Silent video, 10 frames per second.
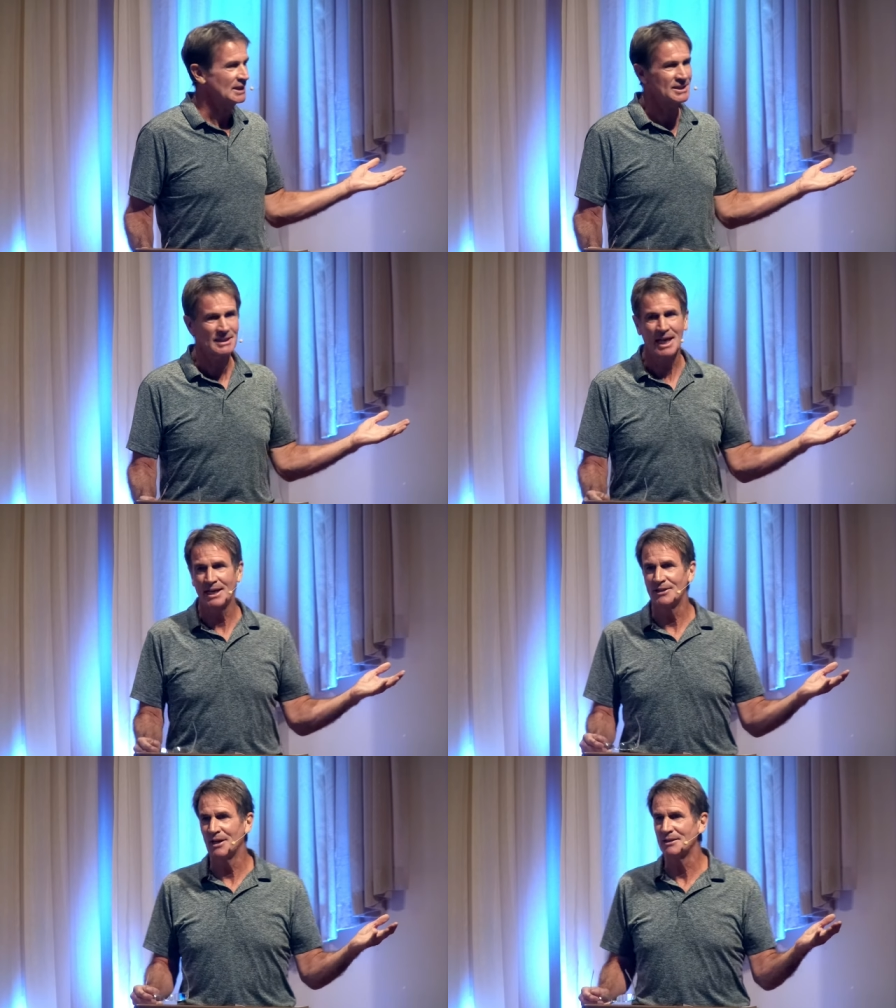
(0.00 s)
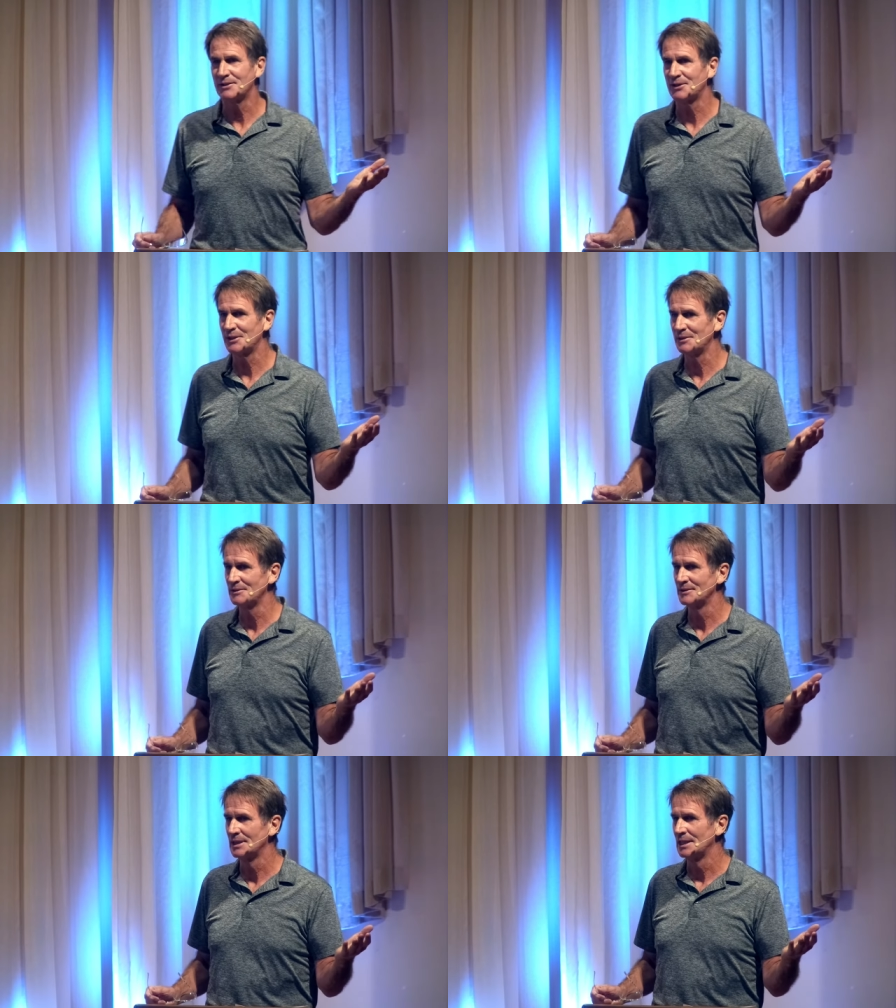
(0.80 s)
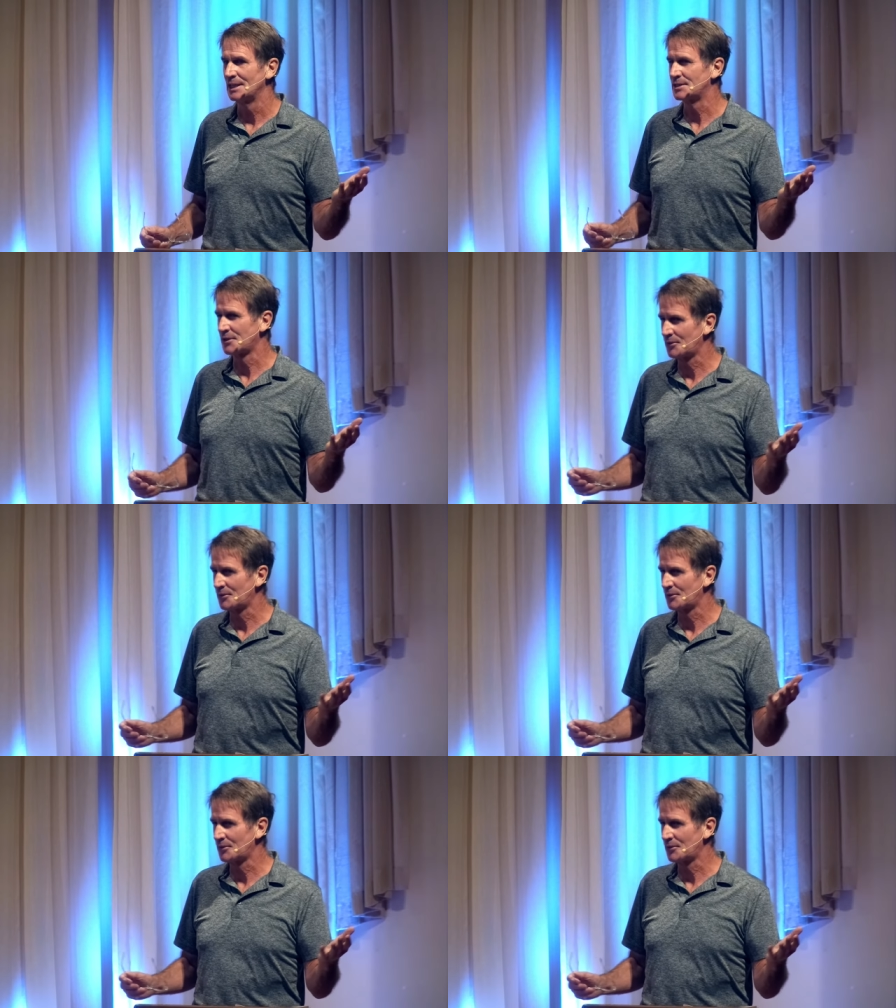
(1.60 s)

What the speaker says: Isn't that not true? It's